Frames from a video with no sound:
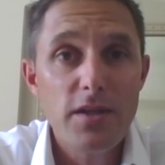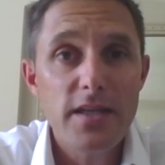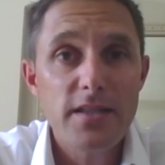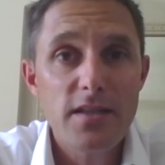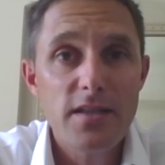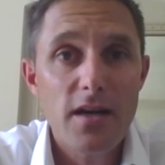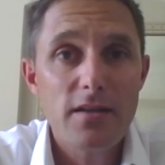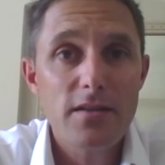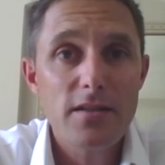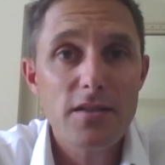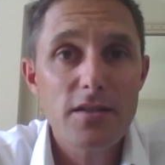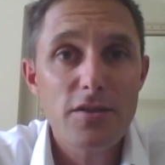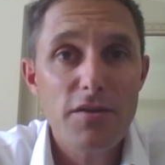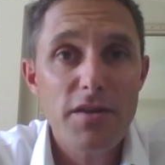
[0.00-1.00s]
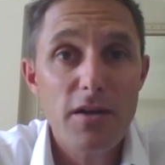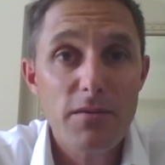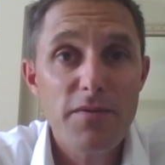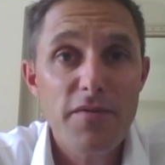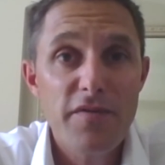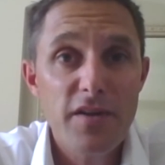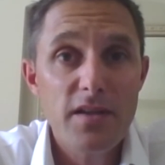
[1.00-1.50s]
and now they'll
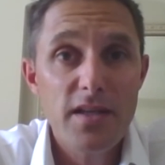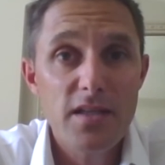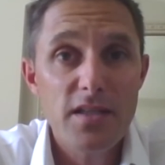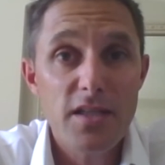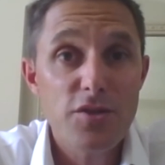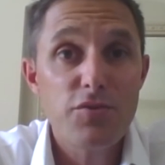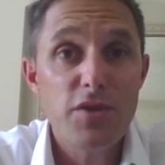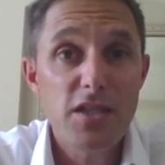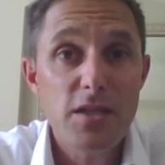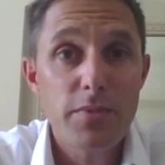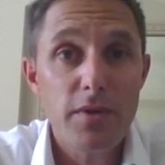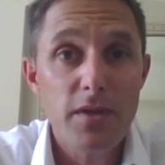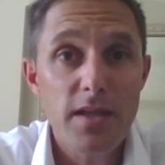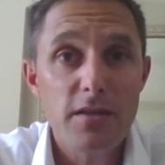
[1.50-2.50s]
feel that it is reachable,